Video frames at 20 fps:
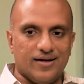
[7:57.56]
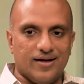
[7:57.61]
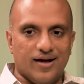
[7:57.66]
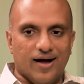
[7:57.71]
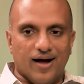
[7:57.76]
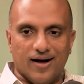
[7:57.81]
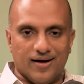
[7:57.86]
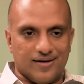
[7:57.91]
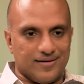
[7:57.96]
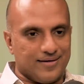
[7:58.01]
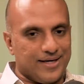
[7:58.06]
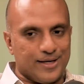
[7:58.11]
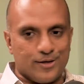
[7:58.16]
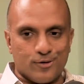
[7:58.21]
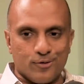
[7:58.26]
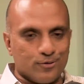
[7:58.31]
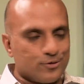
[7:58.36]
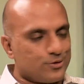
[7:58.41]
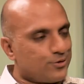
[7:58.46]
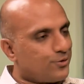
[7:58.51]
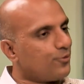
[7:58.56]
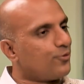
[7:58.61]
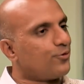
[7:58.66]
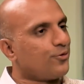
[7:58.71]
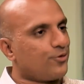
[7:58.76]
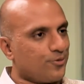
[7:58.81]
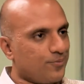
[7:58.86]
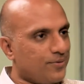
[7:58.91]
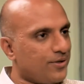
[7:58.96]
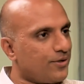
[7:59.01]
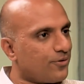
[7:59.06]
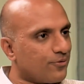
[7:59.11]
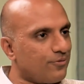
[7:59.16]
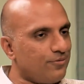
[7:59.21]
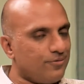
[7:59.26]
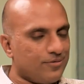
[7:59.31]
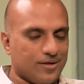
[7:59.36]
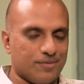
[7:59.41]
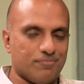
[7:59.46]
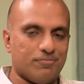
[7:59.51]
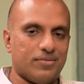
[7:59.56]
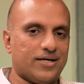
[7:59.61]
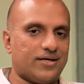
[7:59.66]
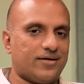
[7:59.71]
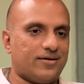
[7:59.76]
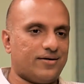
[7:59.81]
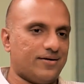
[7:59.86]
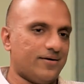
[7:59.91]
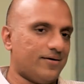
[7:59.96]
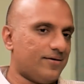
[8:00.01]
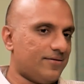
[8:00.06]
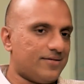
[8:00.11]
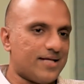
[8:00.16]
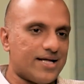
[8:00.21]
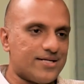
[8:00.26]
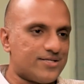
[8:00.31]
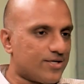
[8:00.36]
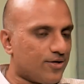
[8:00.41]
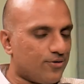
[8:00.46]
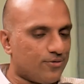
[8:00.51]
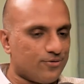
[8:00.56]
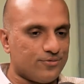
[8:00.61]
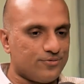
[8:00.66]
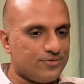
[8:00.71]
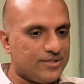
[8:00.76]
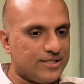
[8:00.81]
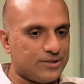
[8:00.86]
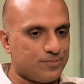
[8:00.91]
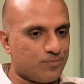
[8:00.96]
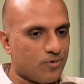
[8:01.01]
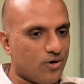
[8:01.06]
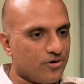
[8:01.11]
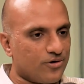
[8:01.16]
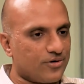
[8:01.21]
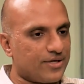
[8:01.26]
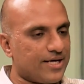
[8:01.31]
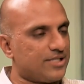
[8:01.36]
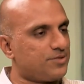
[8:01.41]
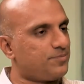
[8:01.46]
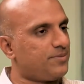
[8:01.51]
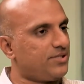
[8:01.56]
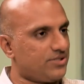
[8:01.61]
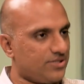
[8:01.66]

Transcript: It looks too good to be true, but that's how this product has been